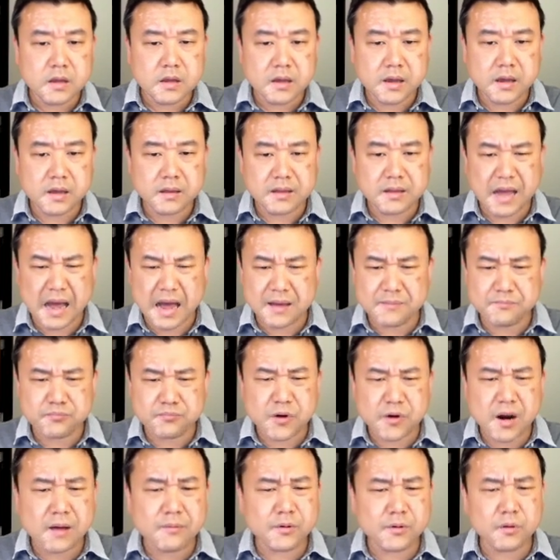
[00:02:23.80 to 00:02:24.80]
and I
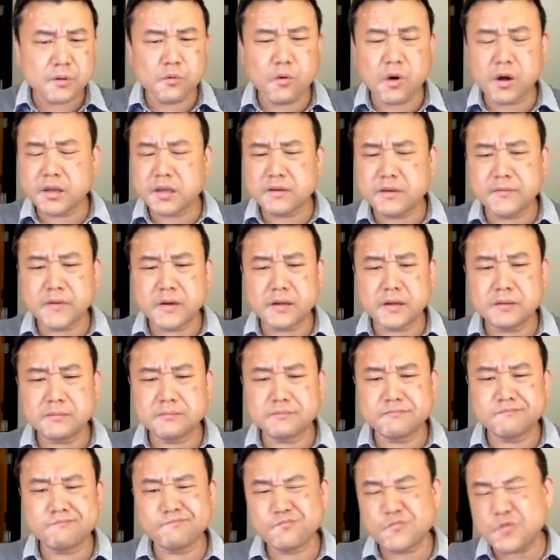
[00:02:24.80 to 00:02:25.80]
probably won't
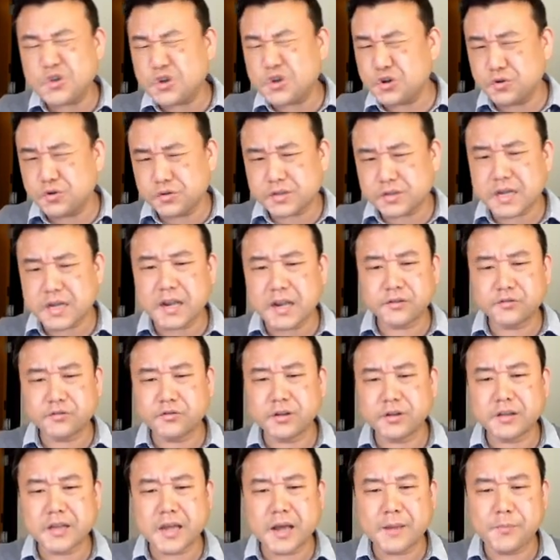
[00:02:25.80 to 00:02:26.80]
even use
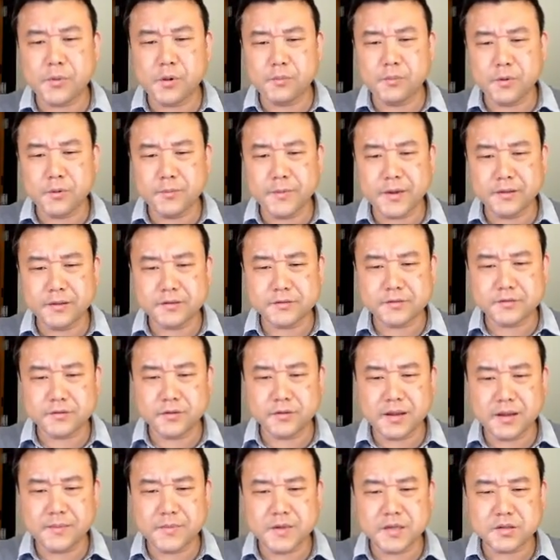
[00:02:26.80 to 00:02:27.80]
electric dipole moment, so
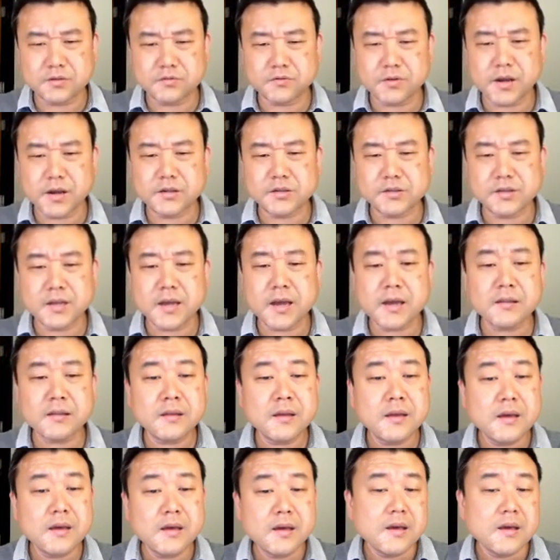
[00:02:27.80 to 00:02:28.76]
let me scratch that.